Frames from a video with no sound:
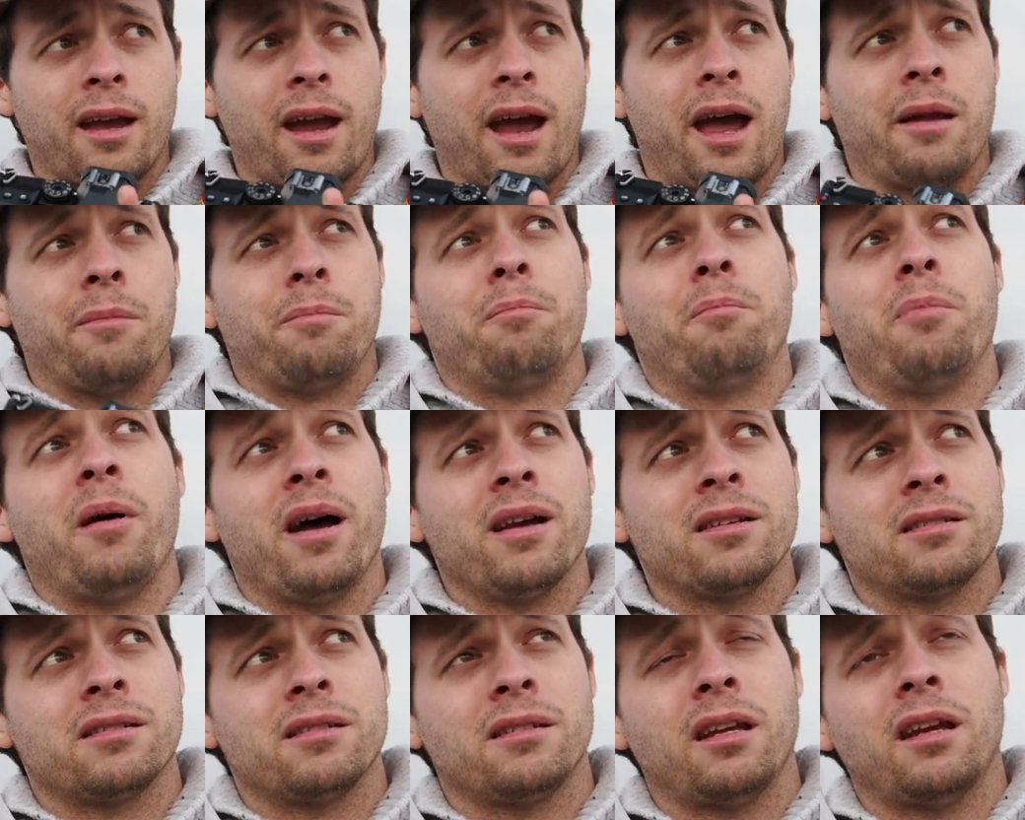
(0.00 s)
at
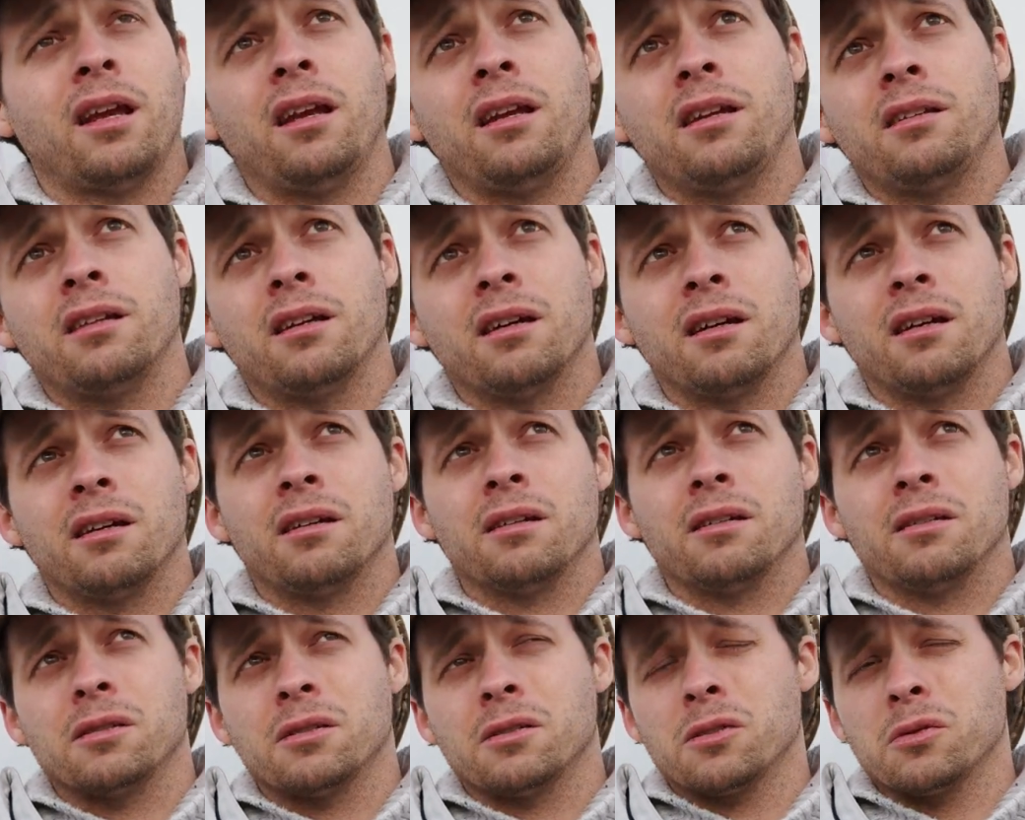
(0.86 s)
best he
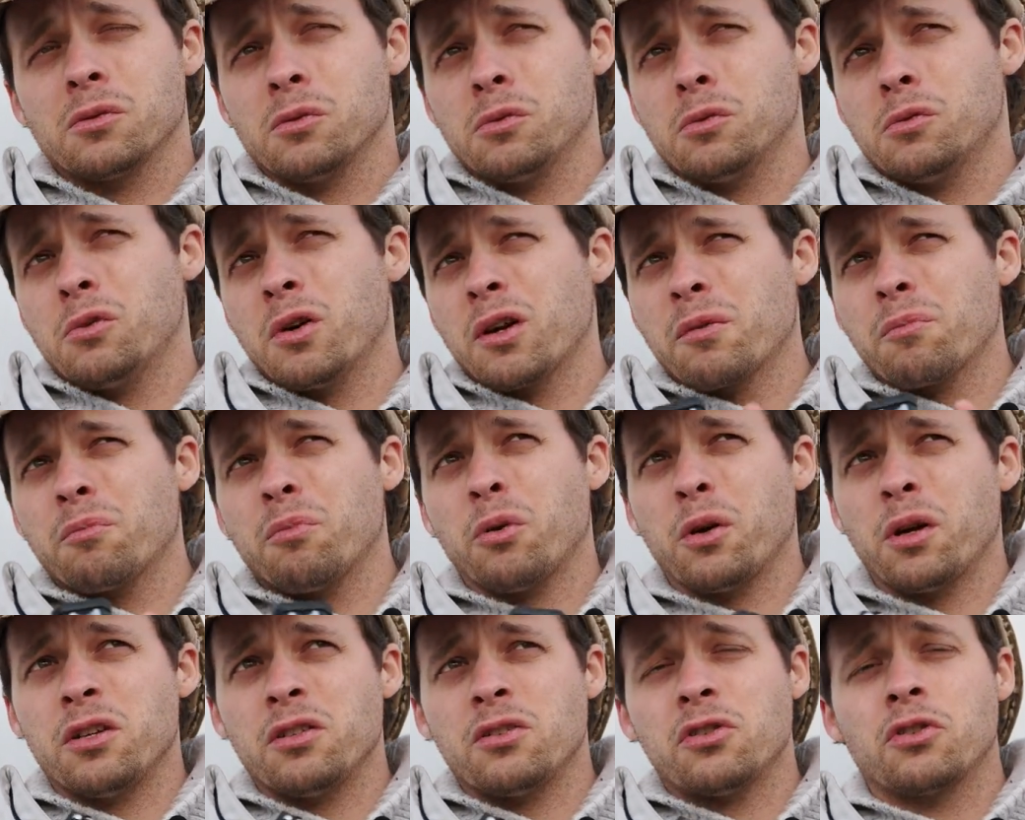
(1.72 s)
does
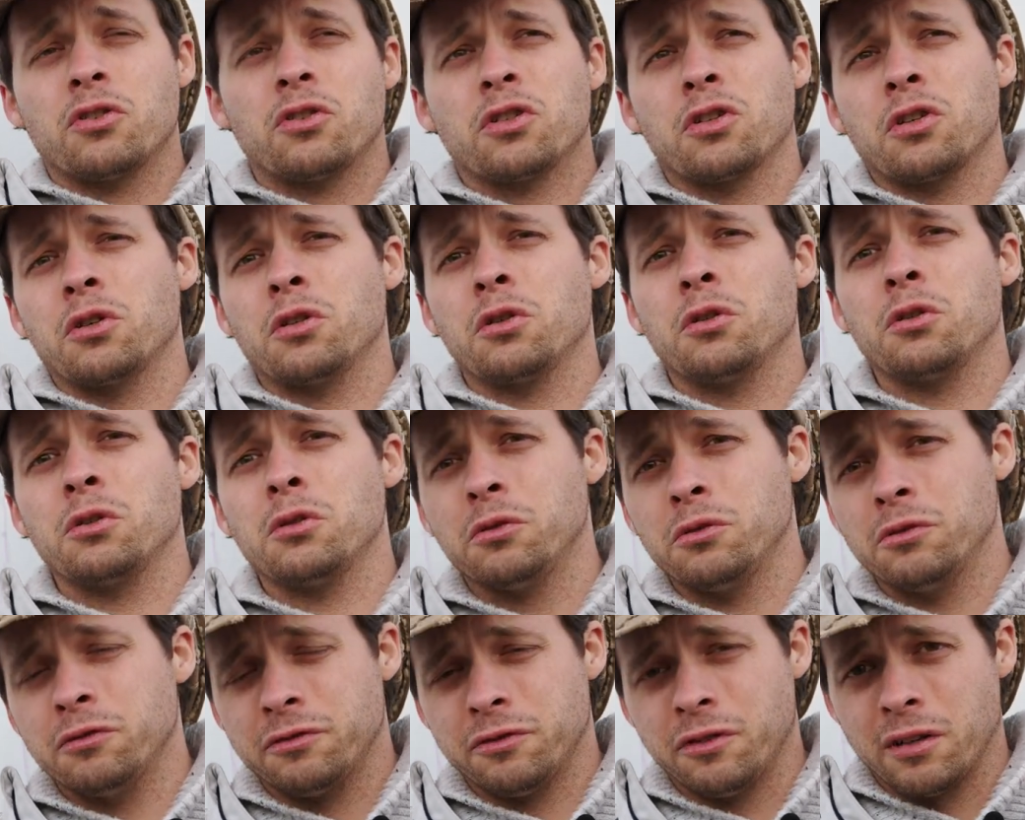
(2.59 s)

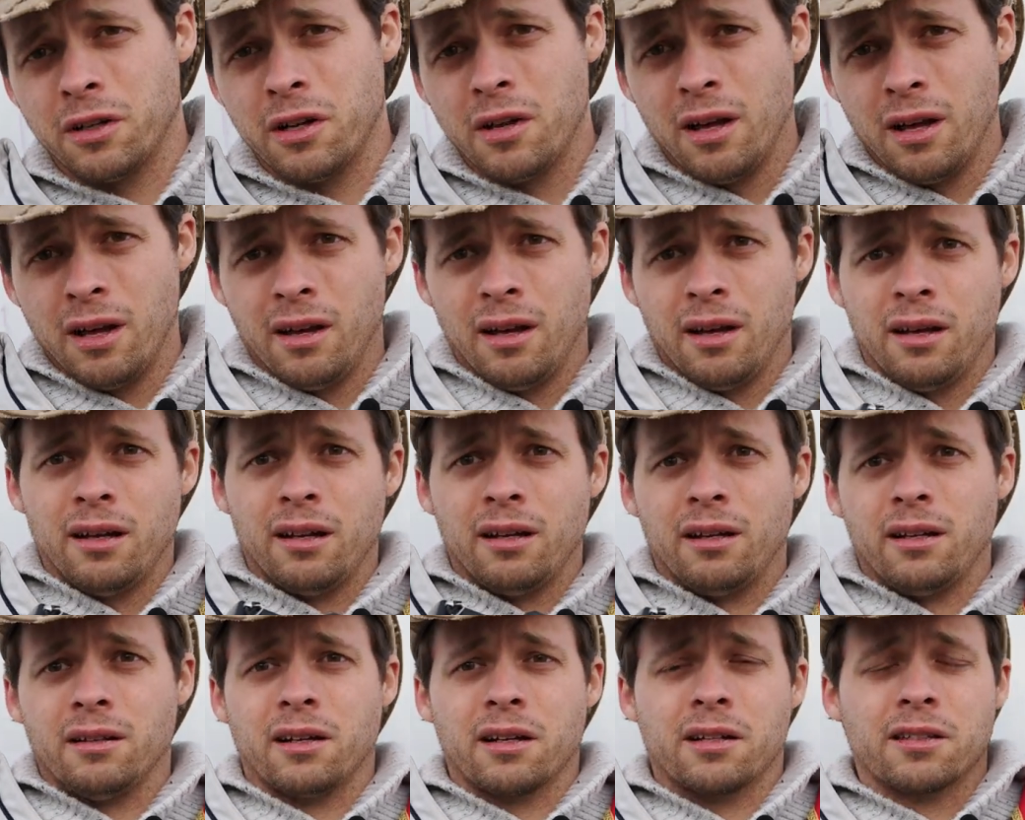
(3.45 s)
1.2
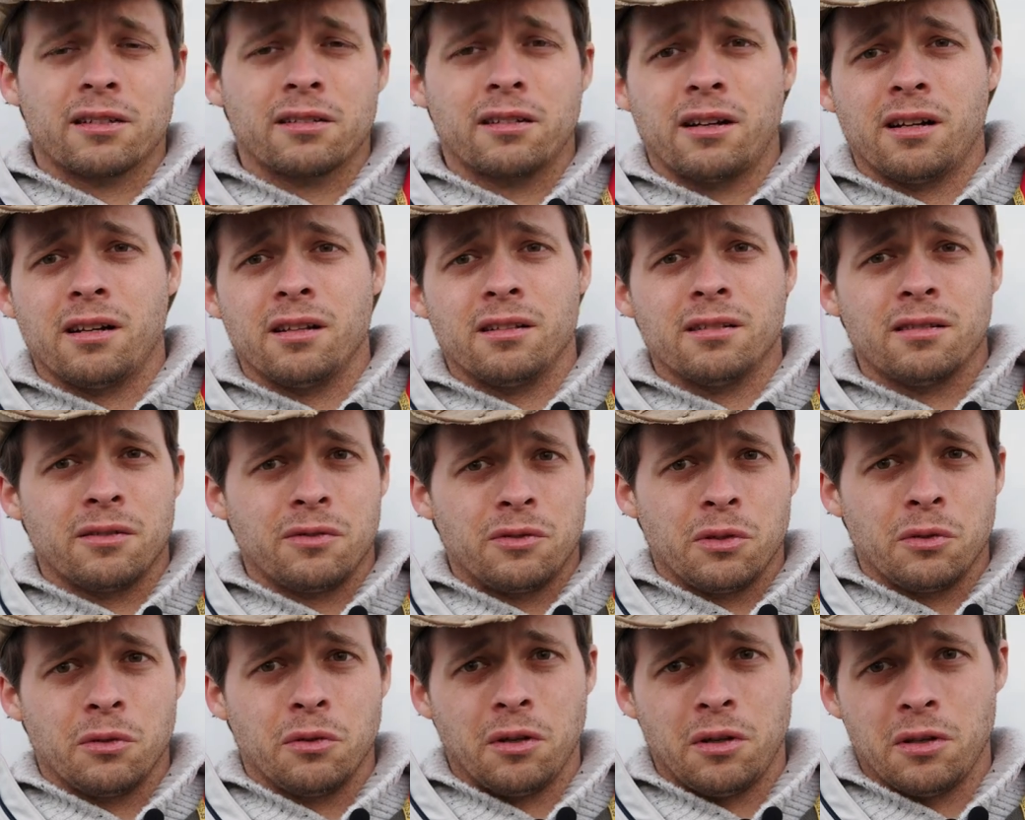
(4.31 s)
electrons
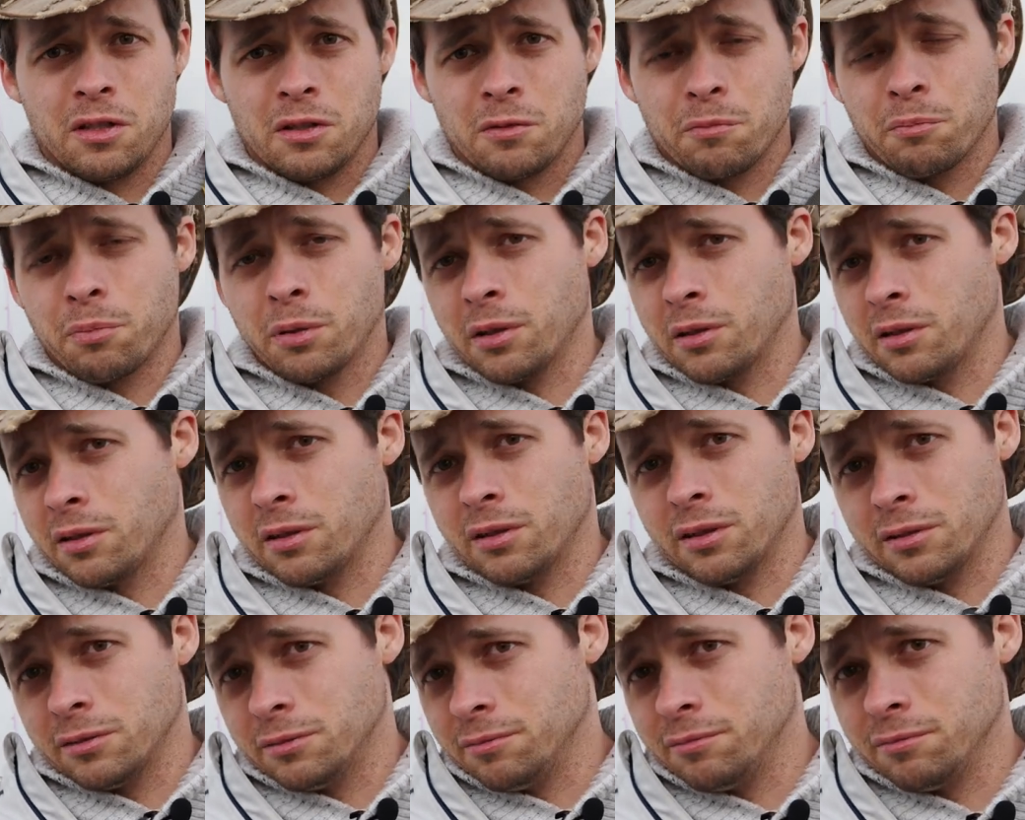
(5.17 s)
of noise
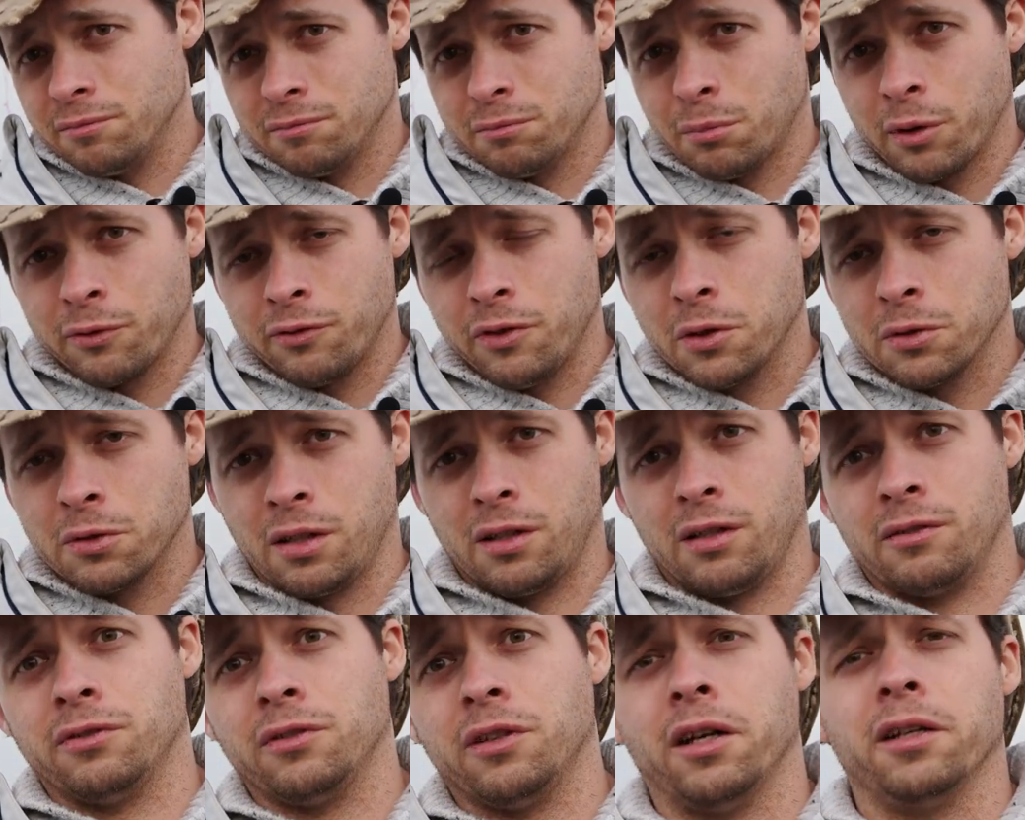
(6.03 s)
per per
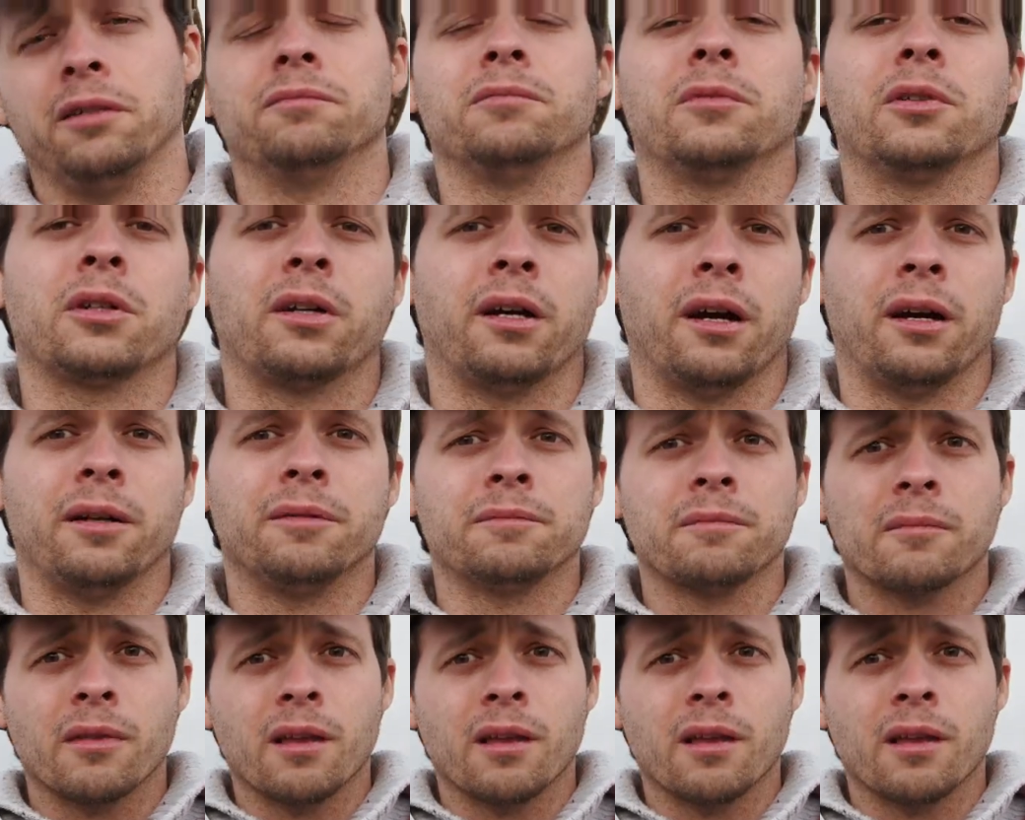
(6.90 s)
photon of light okay?